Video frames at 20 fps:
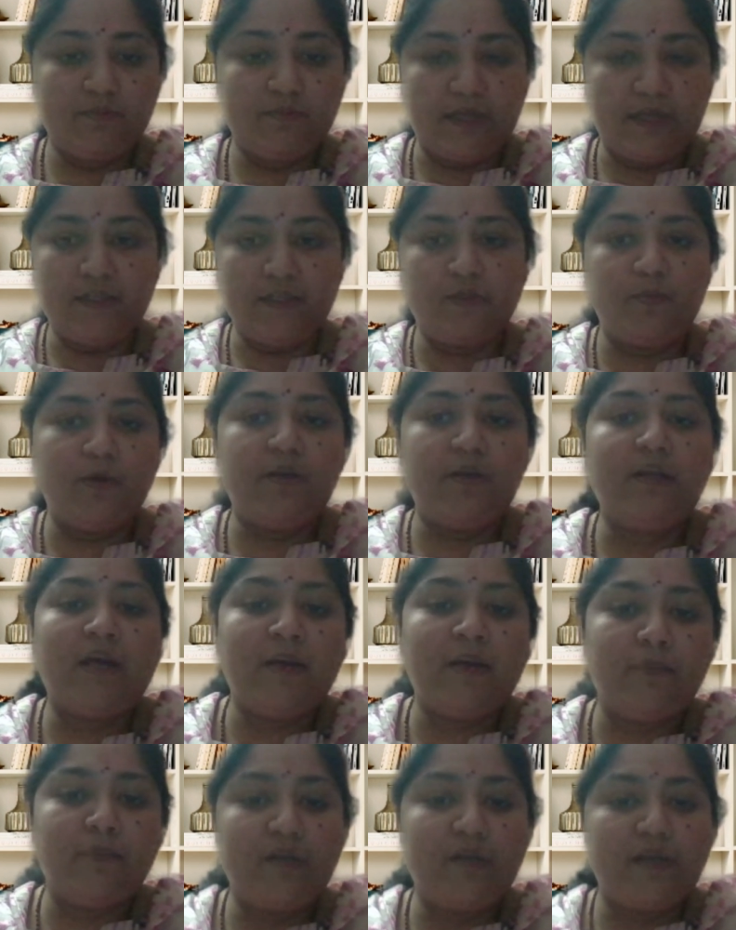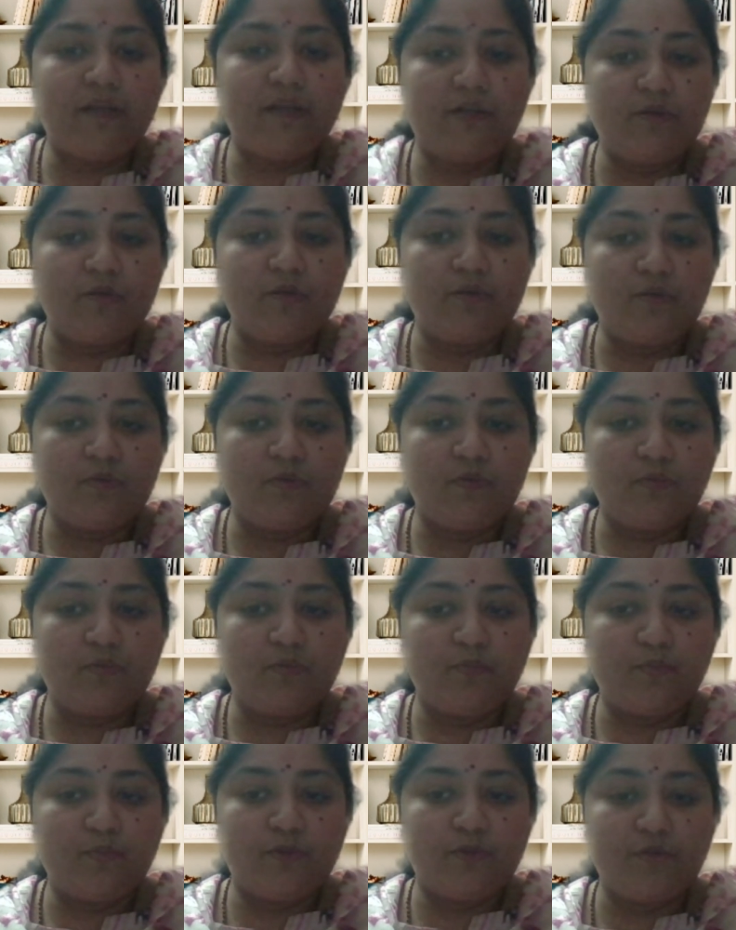that's what I would like to
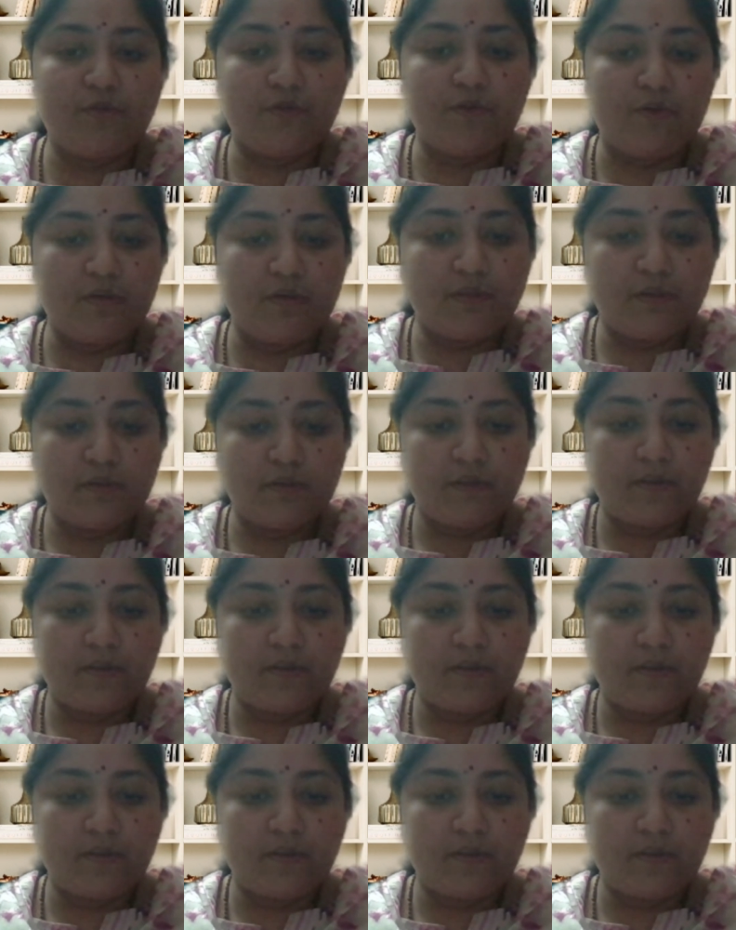put across.